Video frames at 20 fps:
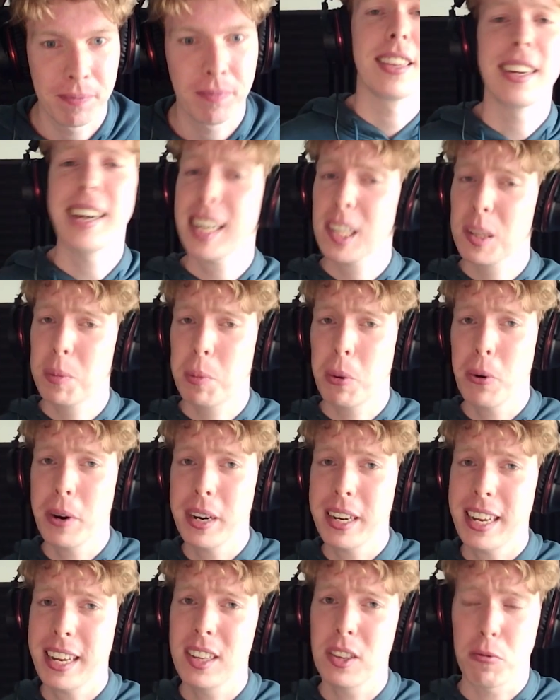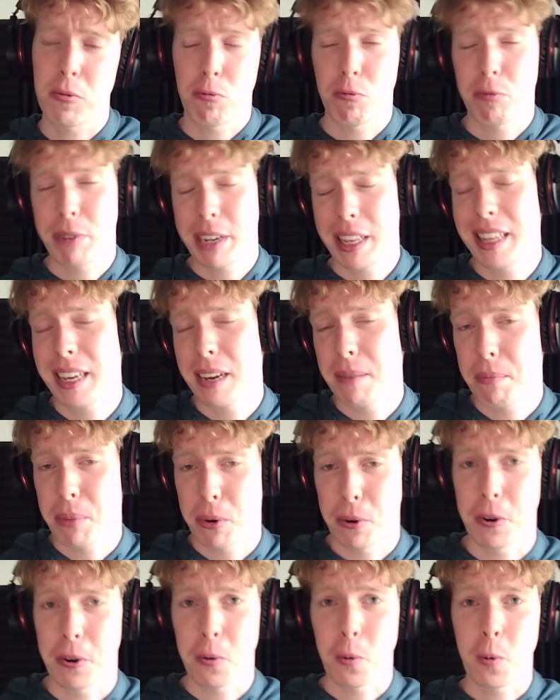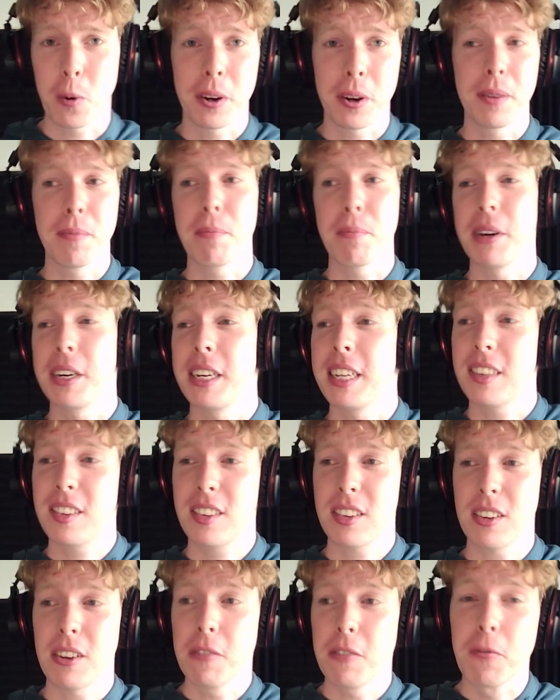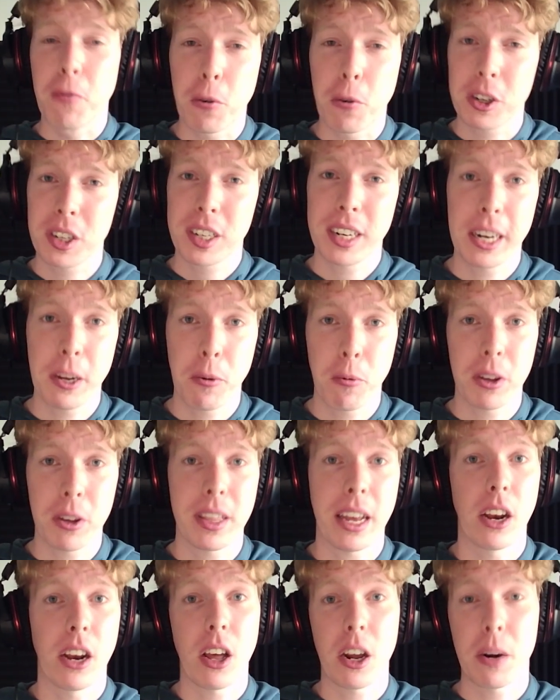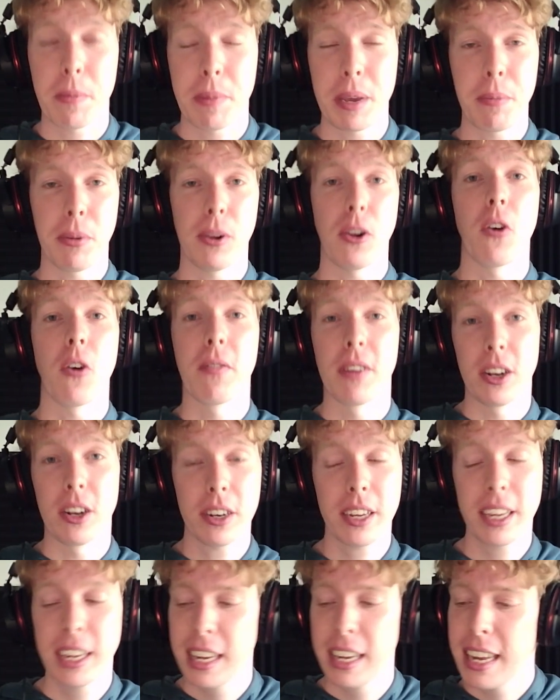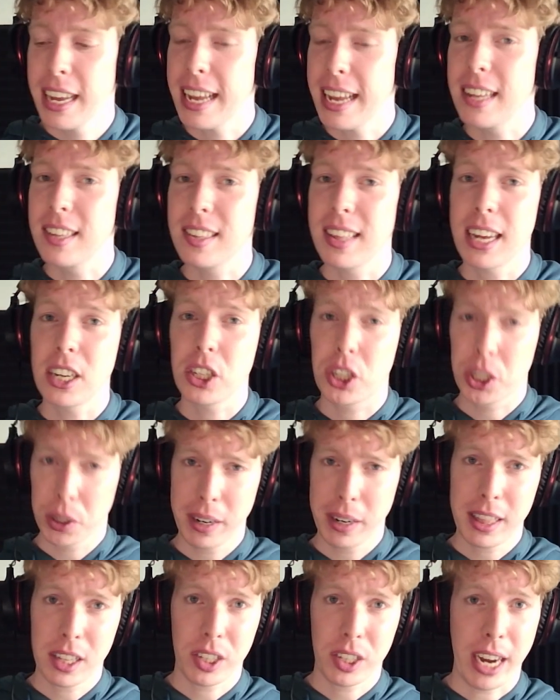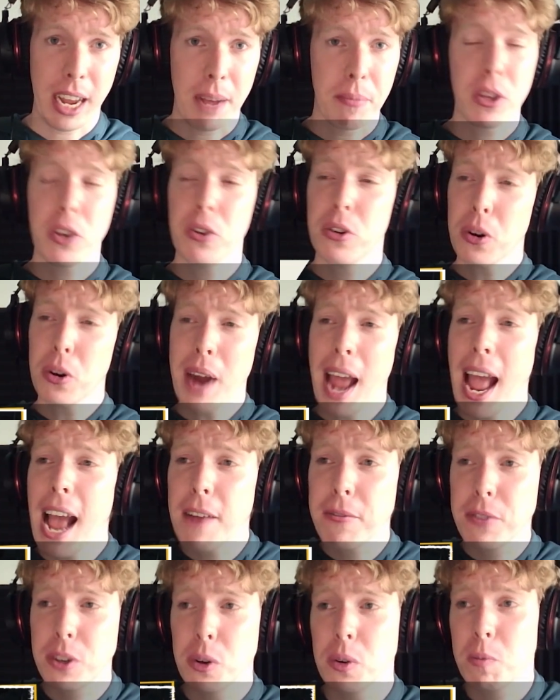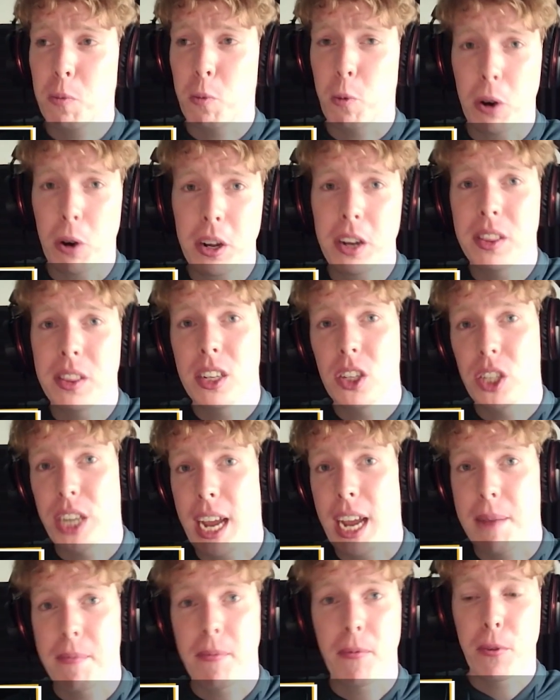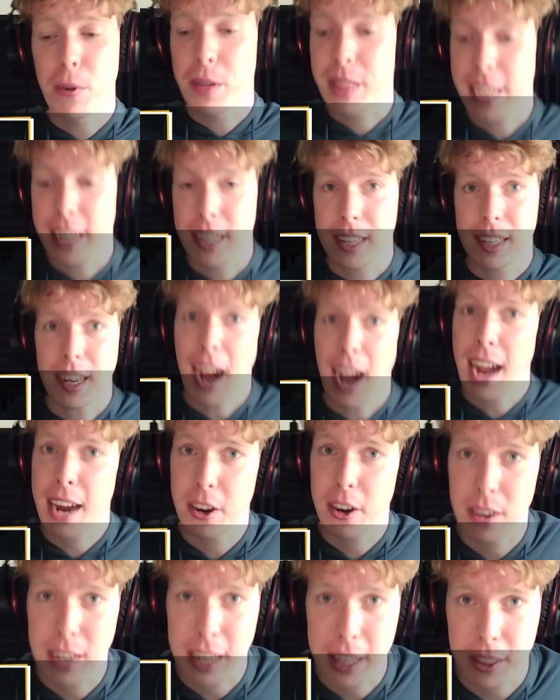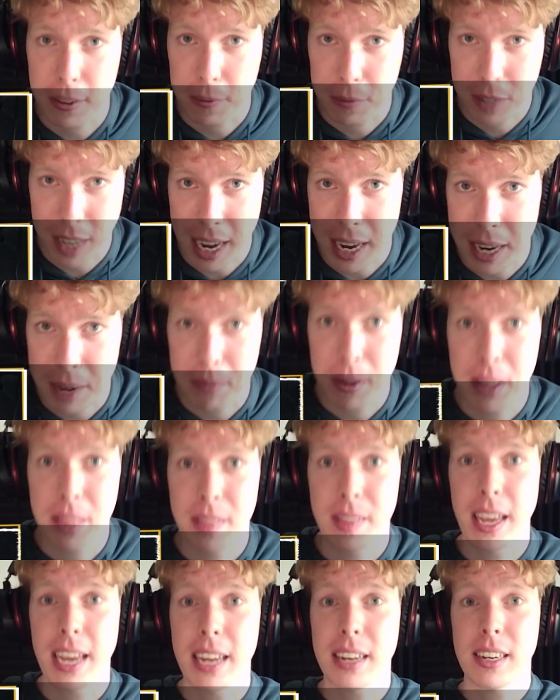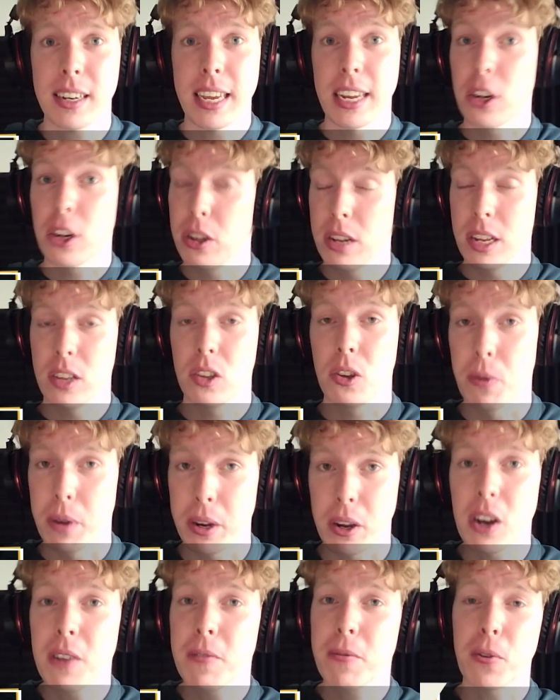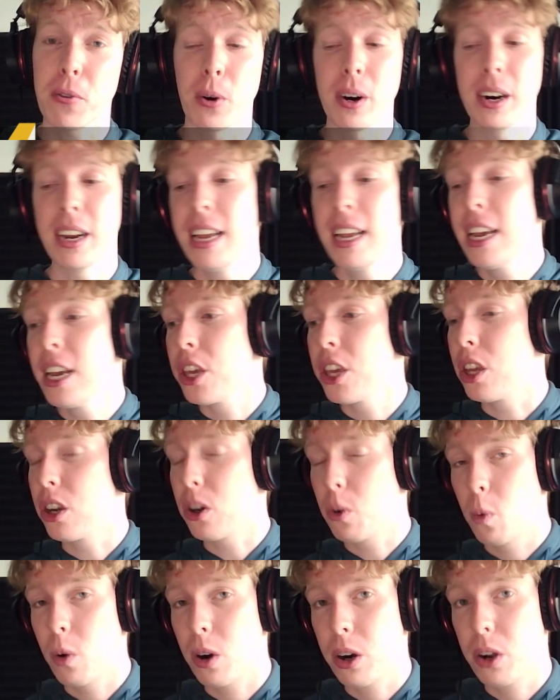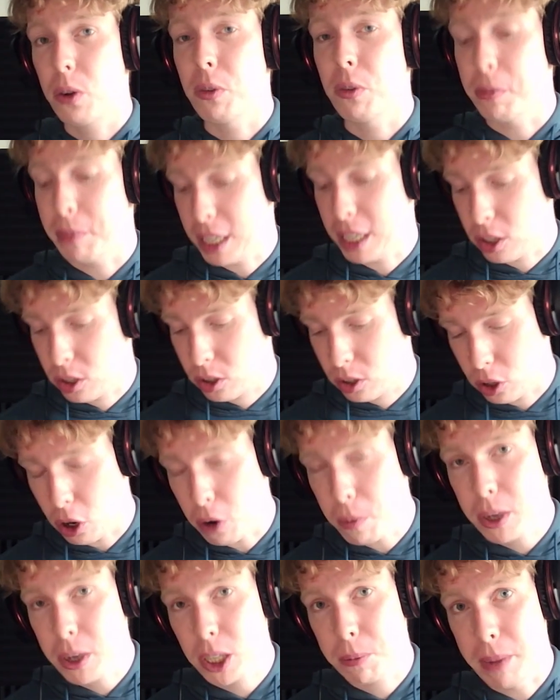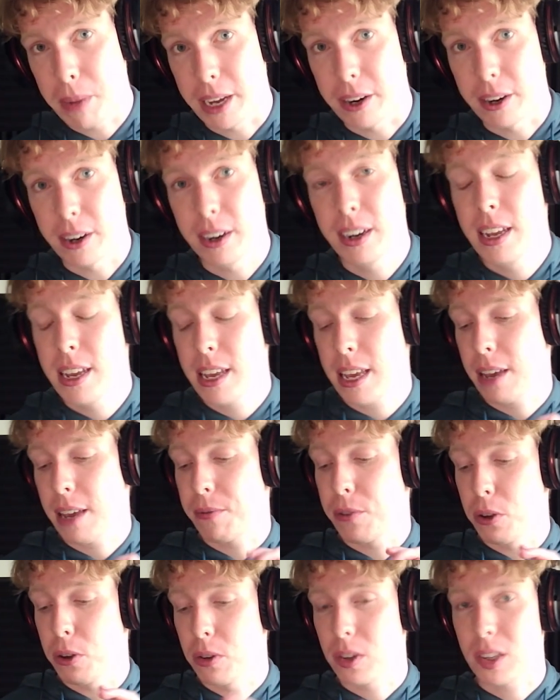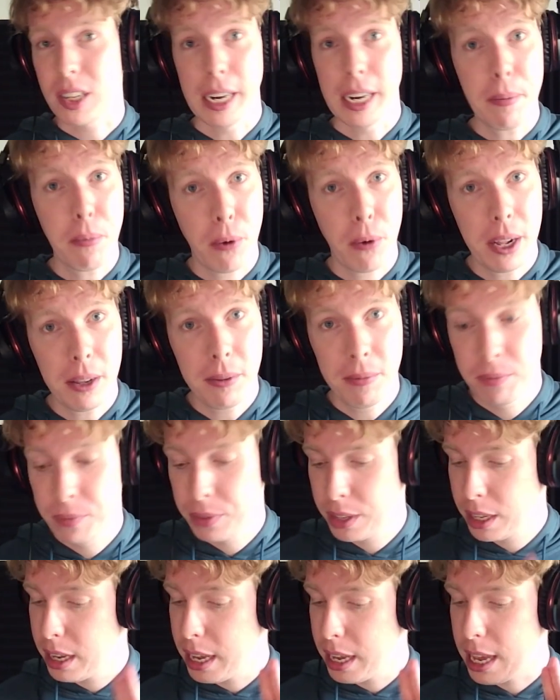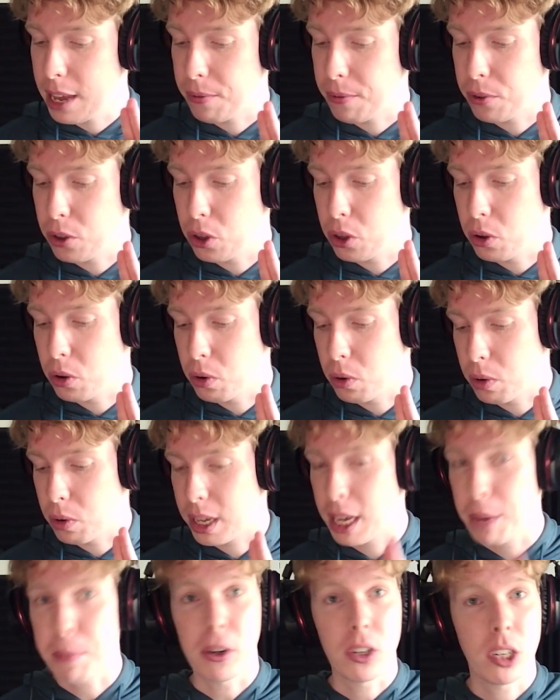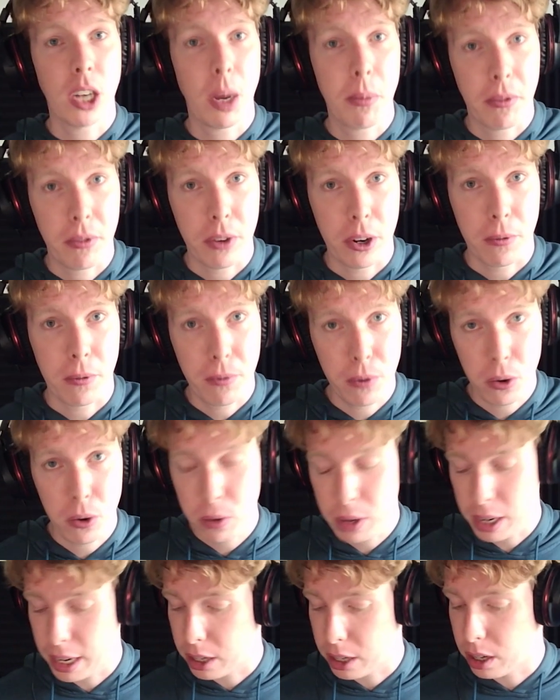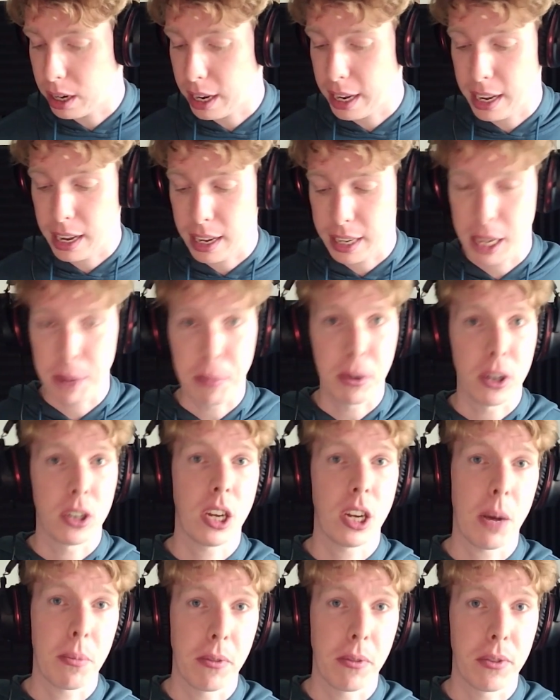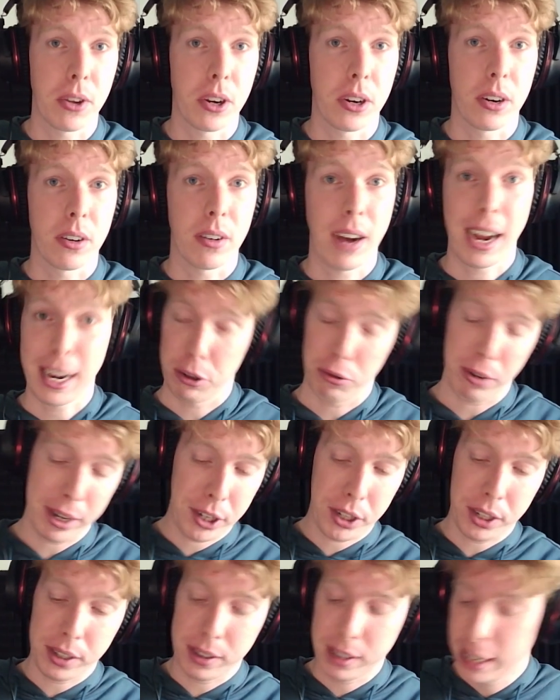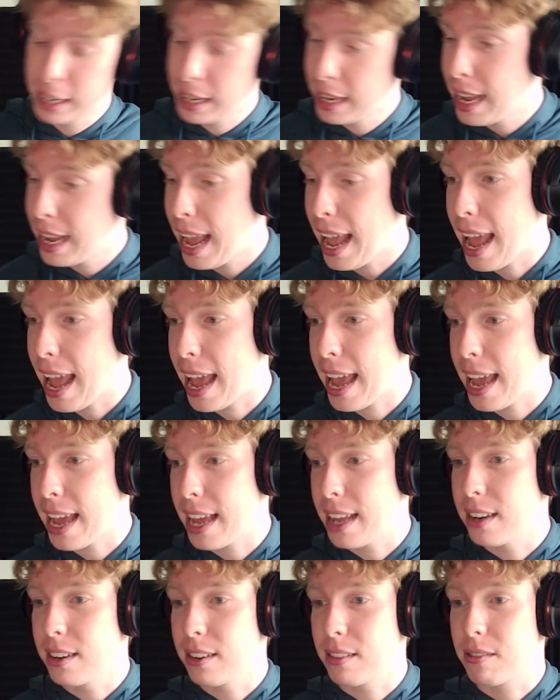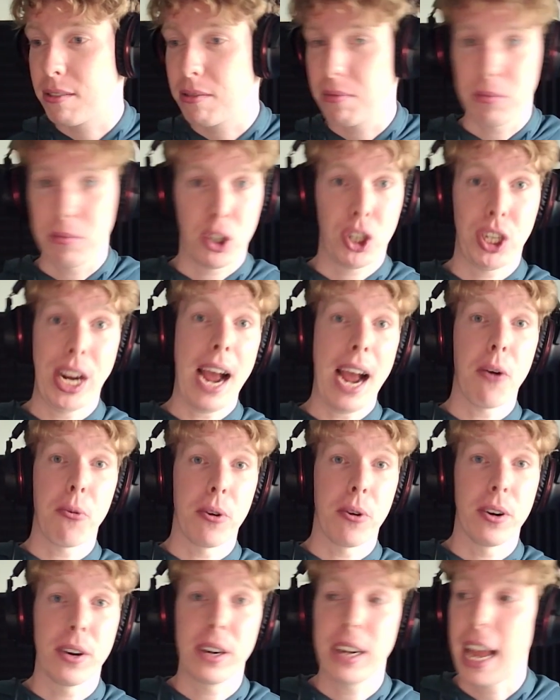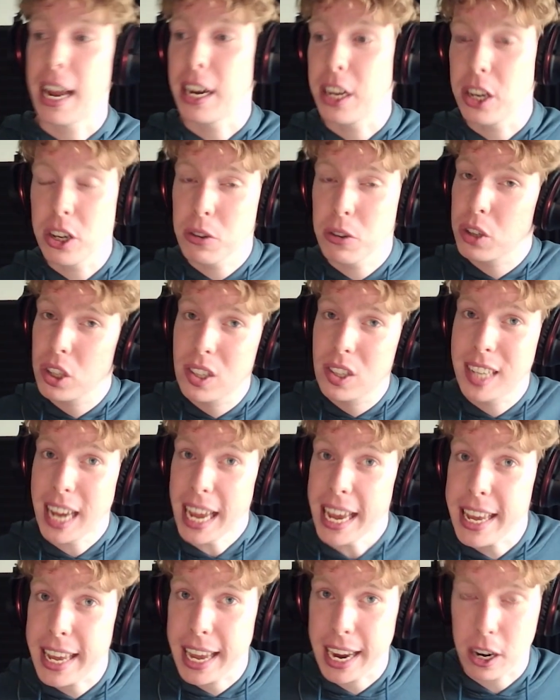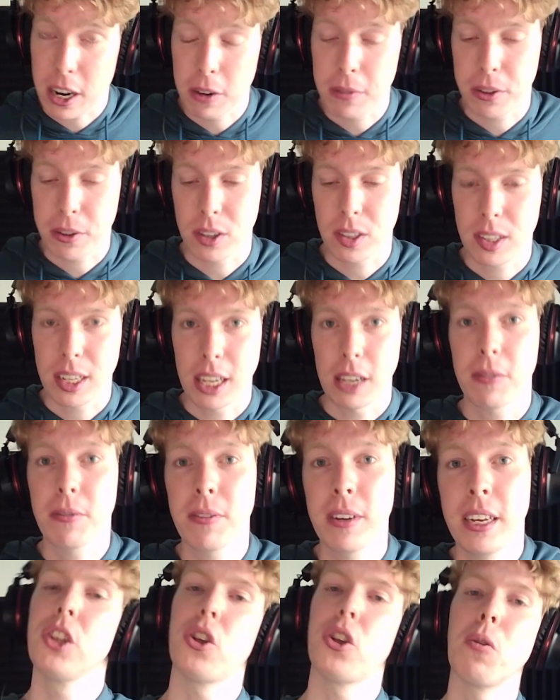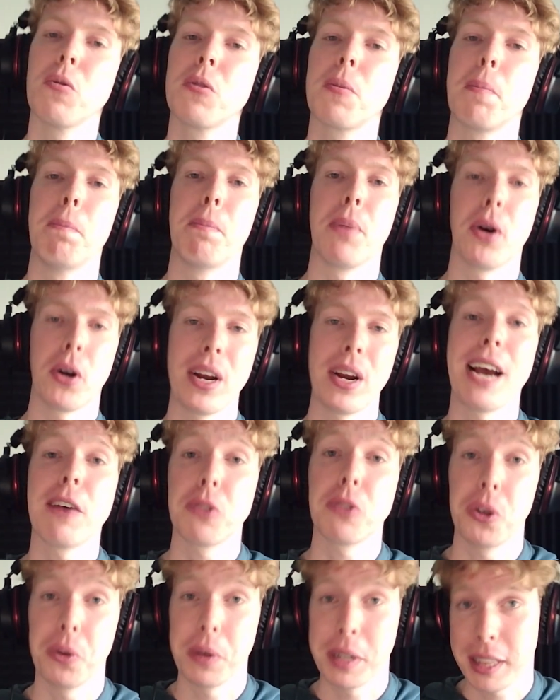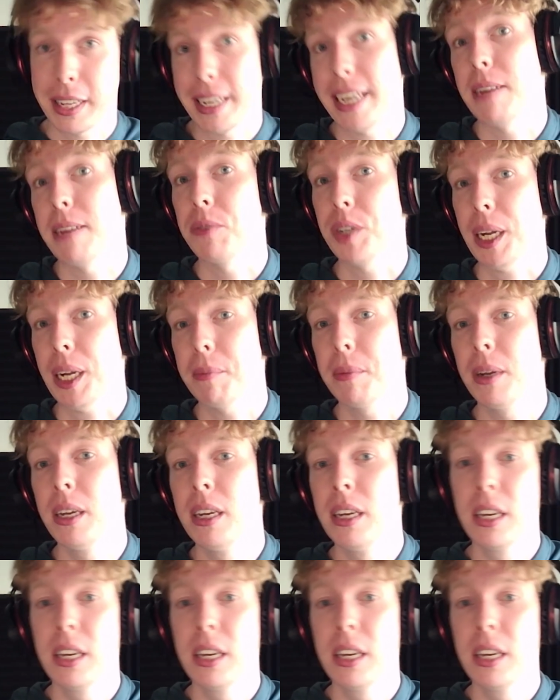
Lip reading: The next point is a really important one, but it's unfortunately one that a lot of people overlook, is that during the jam, you don't have to work on the jam for the entire length of time that it is going on for. Your work will be so much better if you sleep well, if you keep on top of your food and keep on top of your hydration and shower and, just take care of yourself. Don't burn out doing the game jam.